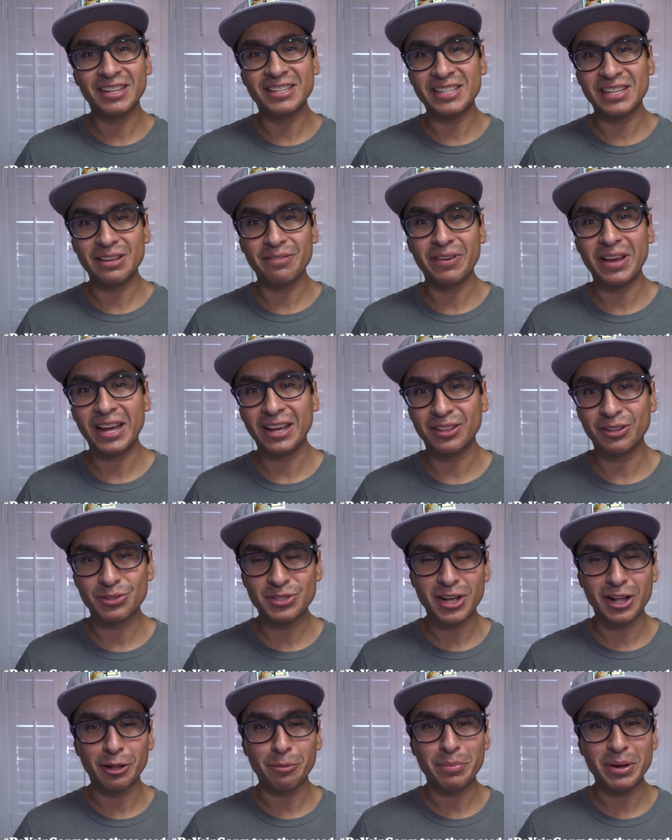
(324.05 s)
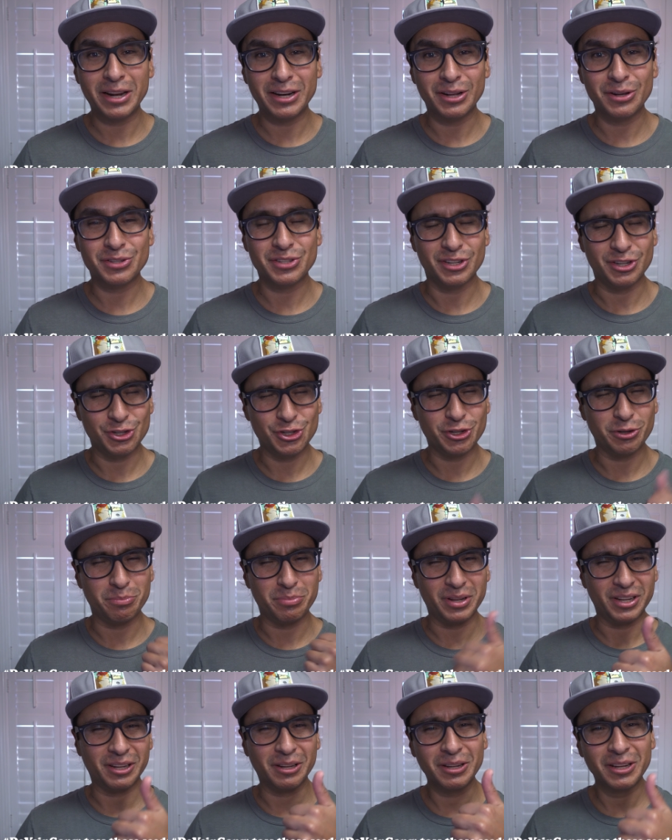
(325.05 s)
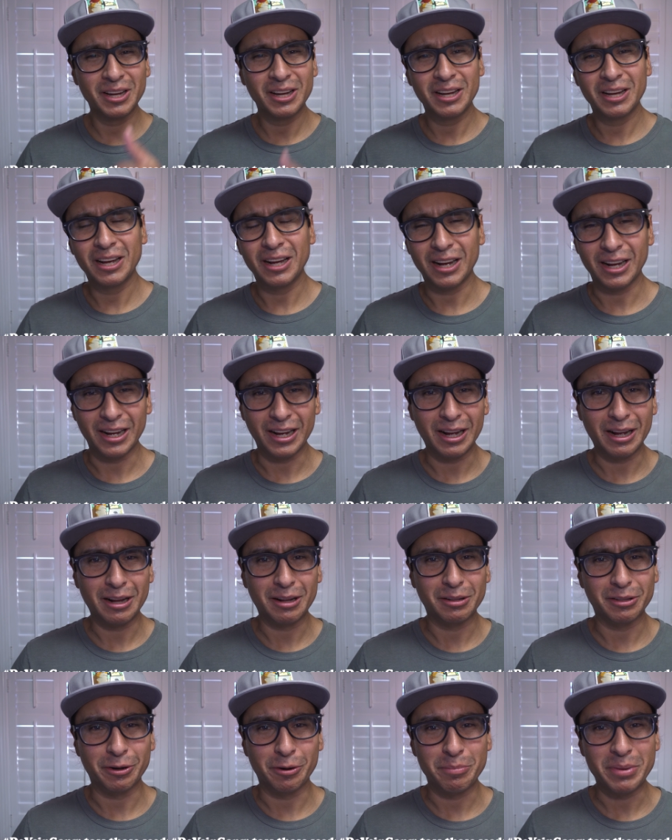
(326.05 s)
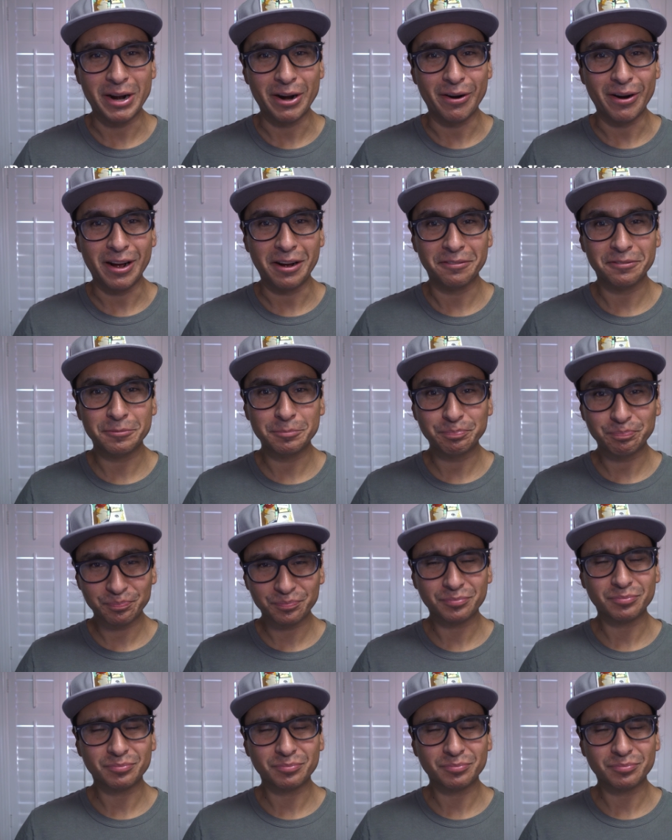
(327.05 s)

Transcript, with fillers: de-vein those jalapenos and you should be uh, a little better off.